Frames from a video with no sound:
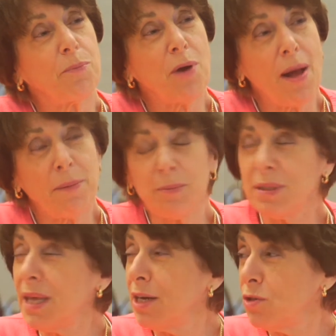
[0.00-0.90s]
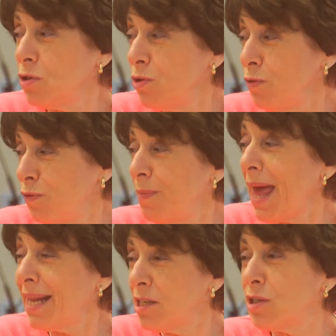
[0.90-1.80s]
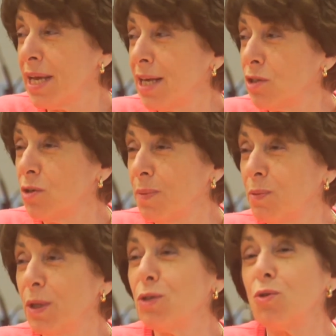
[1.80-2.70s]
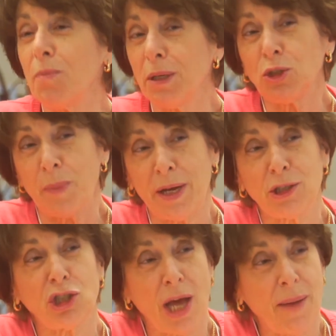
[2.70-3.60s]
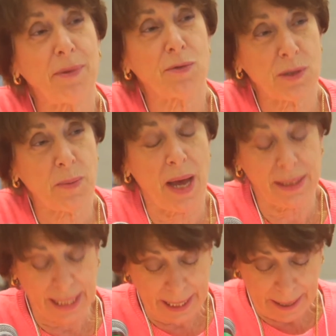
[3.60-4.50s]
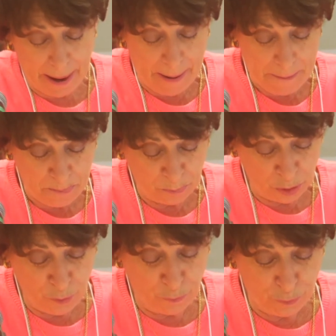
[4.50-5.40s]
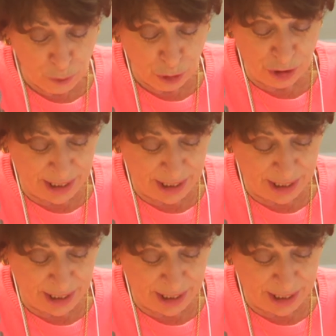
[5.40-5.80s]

problems that ensue from that disaster, but we can do a much better job in responding um, to future